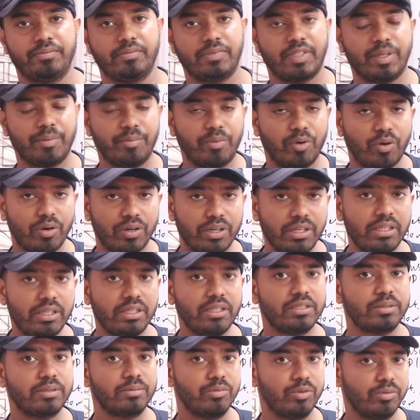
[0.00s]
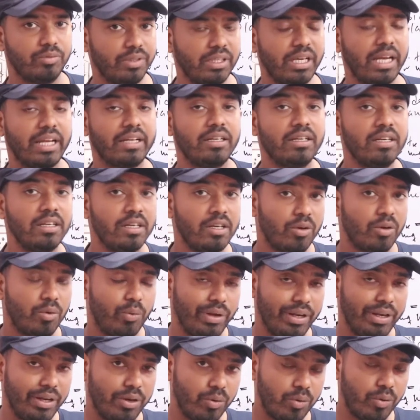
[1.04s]
The body is moving, and
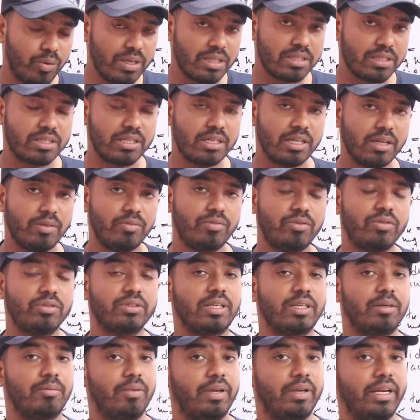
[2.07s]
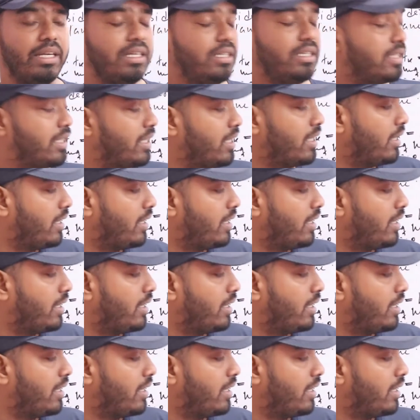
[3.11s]
when no external force applied,